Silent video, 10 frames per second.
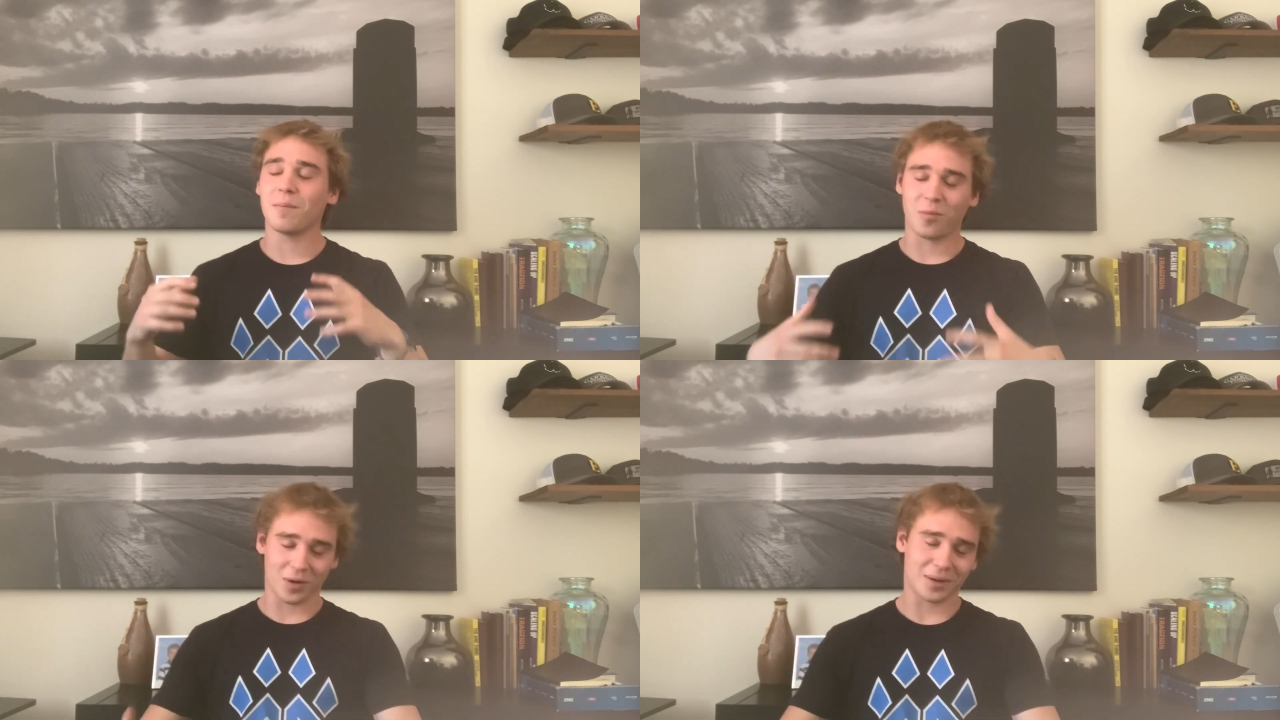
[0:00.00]

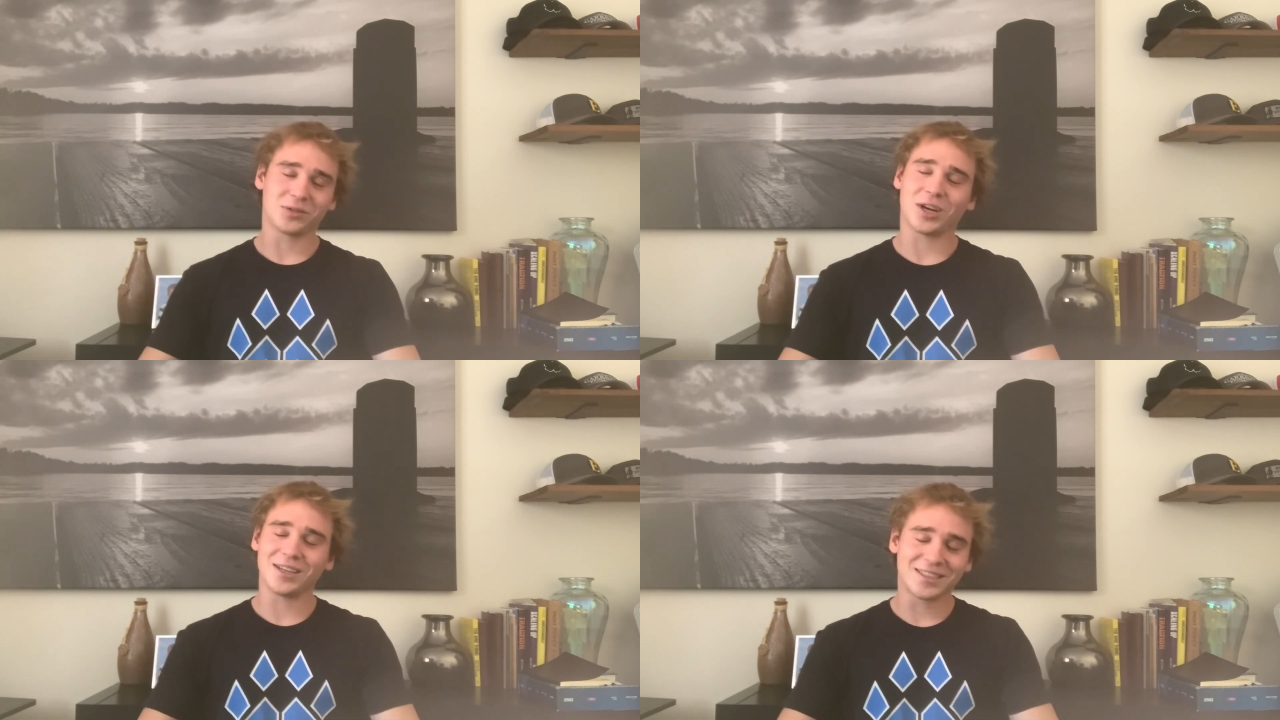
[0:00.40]
what I'm
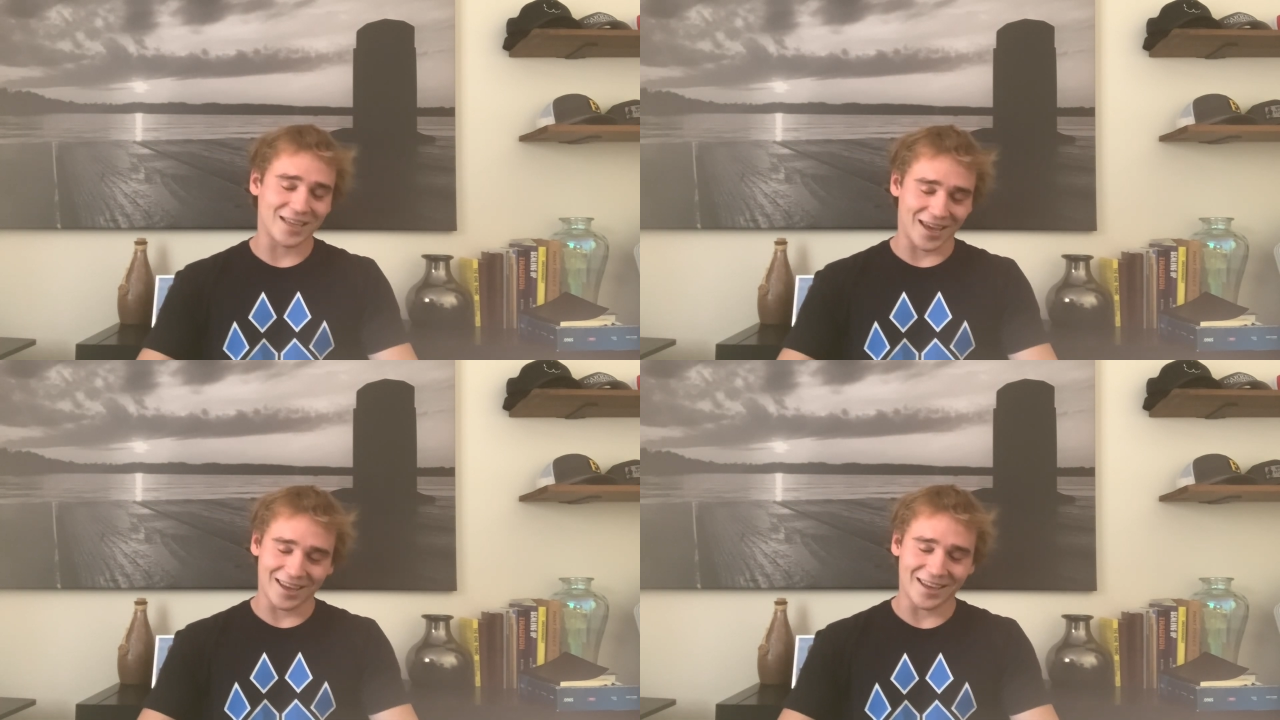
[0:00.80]
trying to
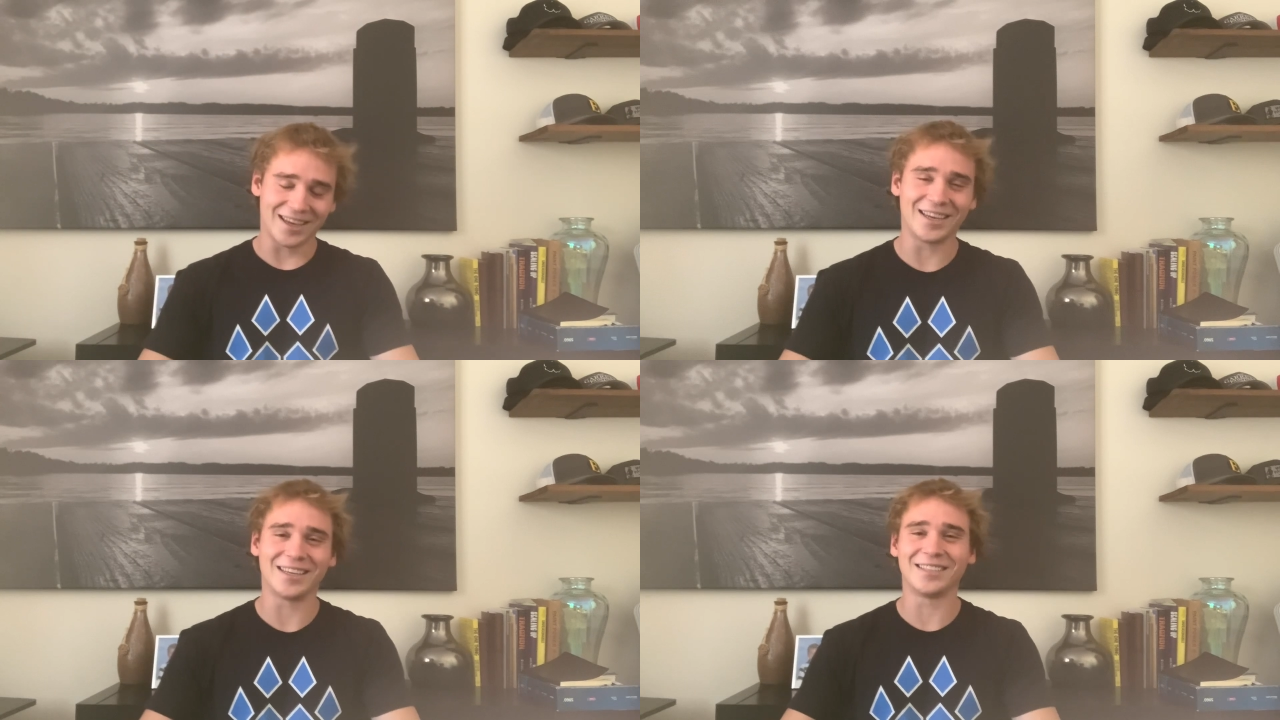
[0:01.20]
say
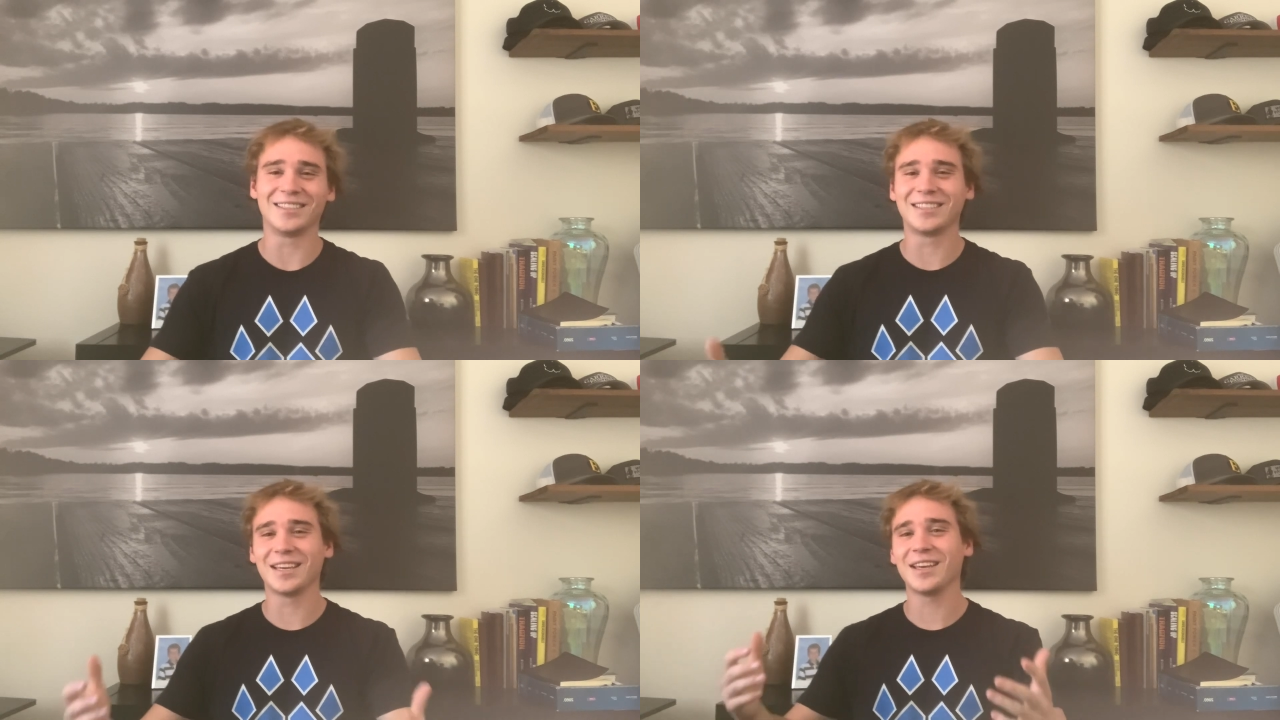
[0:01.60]

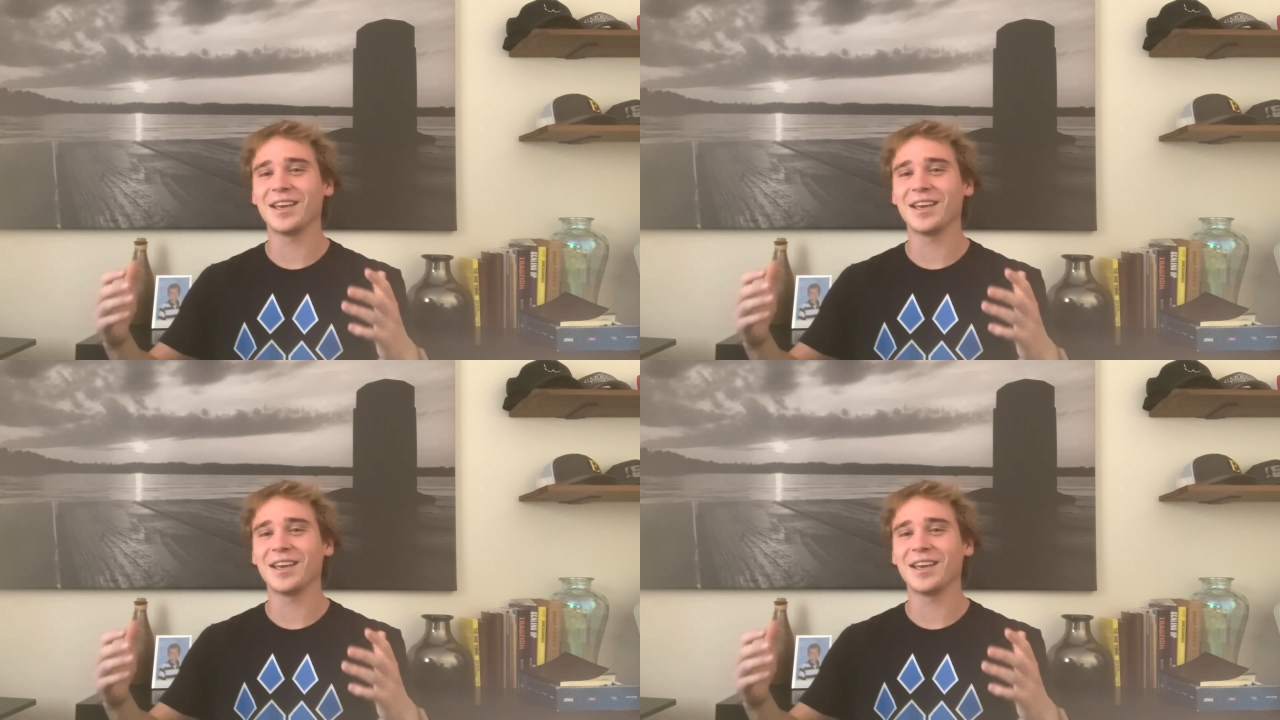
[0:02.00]
is